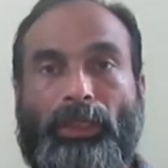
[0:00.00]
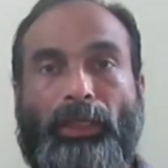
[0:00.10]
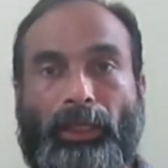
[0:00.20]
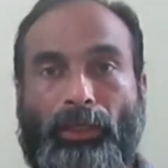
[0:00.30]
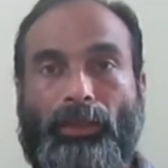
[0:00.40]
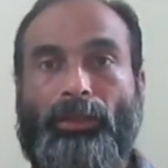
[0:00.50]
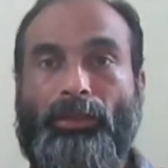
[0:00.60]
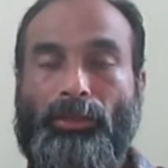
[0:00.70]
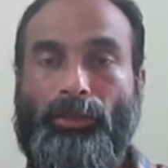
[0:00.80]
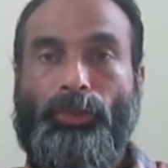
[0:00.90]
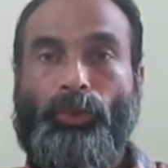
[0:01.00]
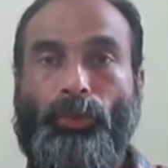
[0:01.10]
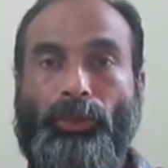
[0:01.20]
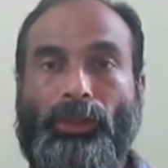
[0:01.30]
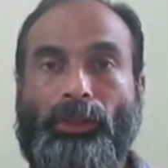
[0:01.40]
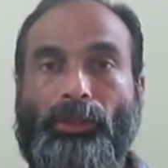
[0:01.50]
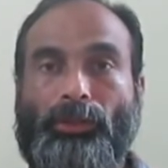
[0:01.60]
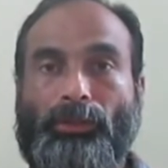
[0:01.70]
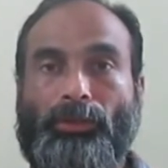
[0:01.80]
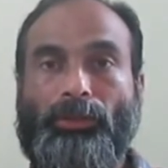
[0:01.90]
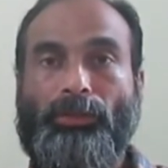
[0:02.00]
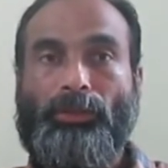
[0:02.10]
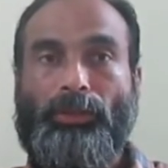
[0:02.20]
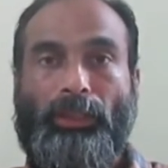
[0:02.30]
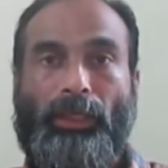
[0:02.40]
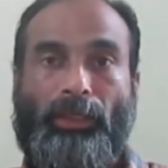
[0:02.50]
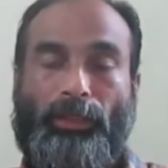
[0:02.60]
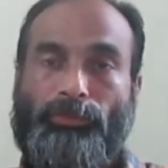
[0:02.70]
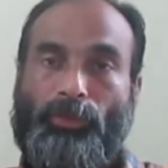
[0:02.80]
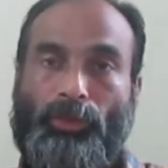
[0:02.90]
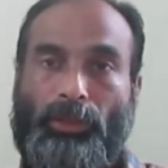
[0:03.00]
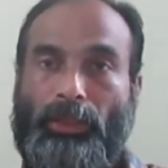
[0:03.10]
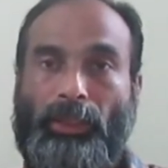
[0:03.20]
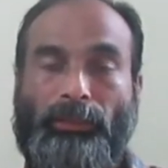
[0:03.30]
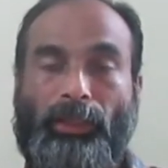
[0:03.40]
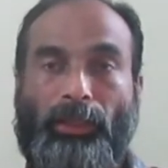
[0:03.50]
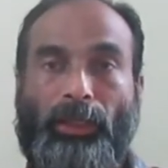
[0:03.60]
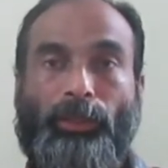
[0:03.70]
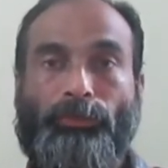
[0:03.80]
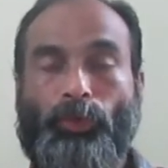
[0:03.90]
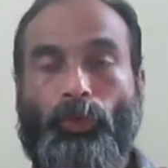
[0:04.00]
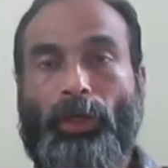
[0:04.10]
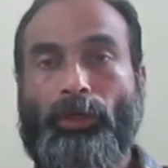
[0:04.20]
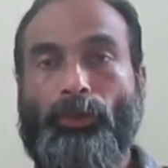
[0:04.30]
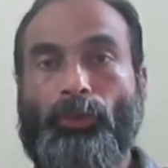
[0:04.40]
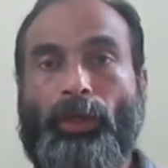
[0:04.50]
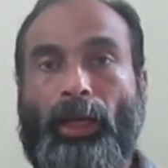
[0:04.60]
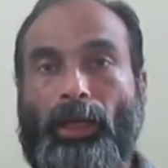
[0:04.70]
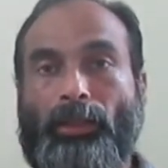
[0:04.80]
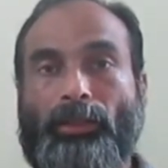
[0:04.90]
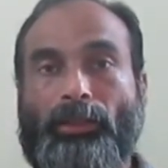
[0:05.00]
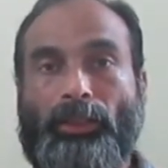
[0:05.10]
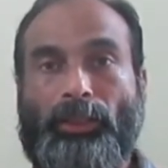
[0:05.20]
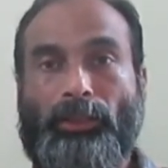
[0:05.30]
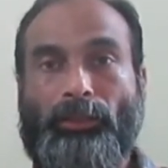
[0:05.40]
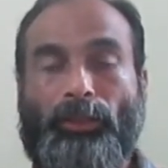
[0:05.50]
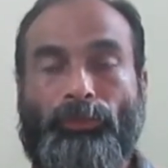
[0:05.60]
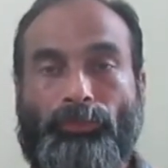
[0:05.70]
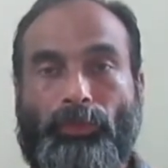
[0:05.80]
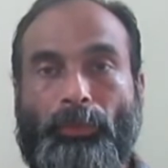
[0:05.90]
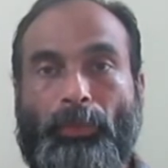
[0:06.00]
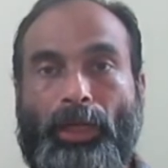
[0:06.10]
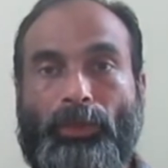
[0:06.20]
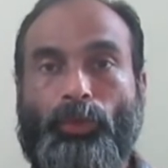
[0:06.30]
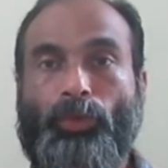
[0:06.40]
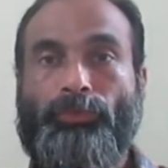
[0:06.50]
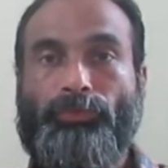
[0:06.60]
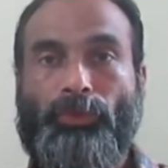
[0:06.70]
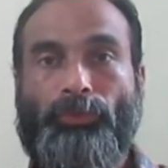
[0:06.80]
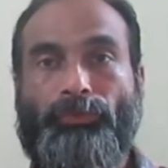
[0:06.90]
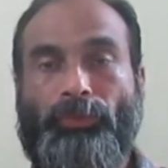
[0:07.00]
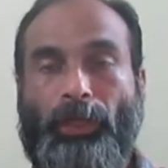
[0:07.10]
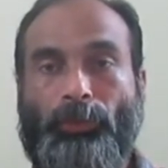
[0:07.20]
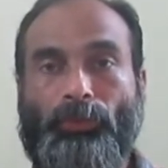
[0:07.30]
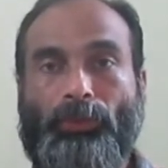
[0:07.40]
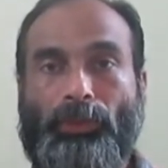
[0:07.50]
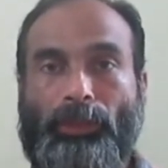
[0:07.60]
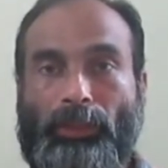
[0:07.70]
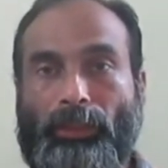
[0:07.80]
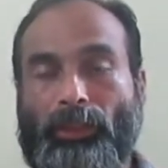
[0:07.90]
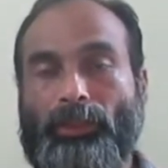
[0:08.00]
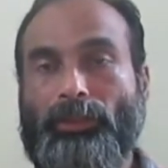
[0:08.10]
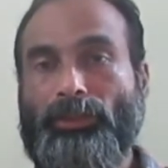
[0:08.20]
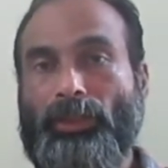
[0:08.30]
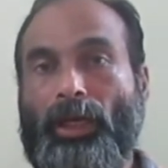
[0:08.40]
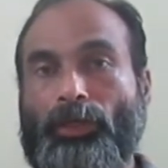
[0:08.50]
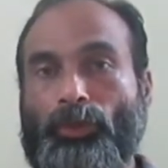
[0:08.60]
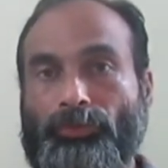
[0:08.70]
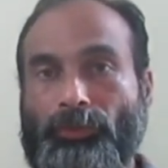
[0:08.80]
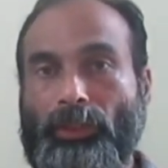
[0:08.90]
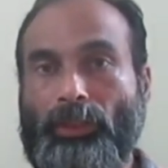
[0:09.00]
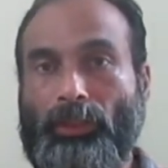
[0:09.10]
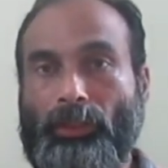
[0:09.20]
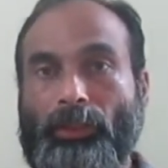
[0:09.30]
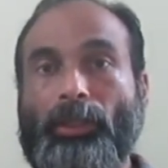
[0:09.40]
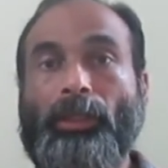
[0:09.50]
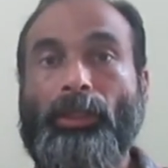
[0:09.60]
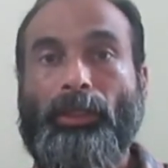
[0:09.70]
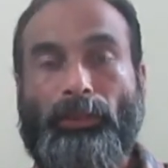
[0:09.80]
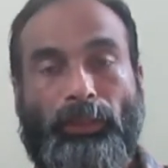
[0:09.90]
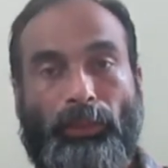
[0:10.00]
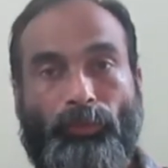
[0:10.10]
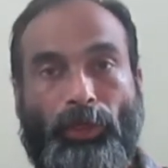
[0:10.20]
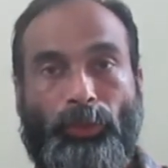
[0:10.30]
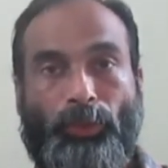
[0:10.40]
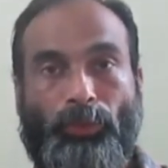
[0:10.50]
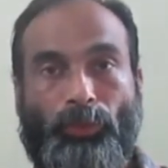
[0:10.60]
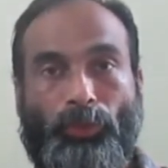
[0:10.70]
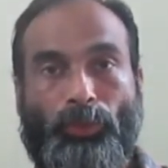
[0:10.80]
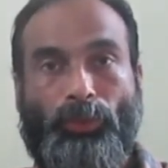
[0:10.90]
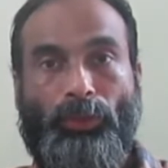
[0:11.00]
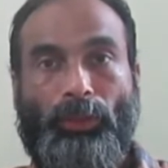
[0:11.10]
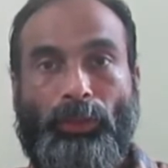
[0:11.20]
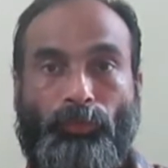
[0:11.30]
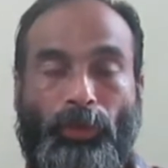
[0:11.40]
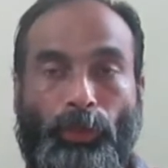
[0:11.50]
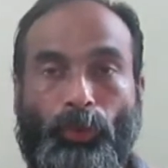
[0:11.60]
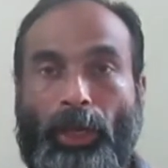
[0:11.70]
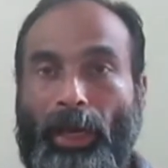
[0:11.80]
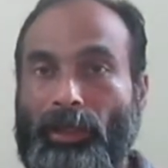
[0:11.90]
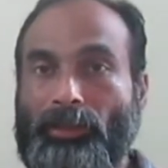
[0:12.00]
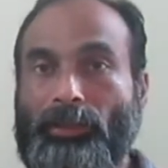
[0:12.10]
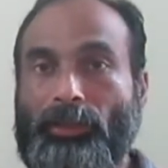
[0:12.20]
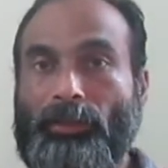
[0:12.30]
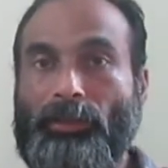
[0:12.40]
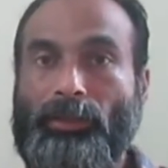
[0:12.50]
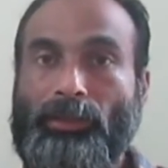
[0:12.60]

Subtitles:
10, 20, 30, 40 like that, and if you want to add a mark of 5 in the start of the array, then what you have to do? When you add the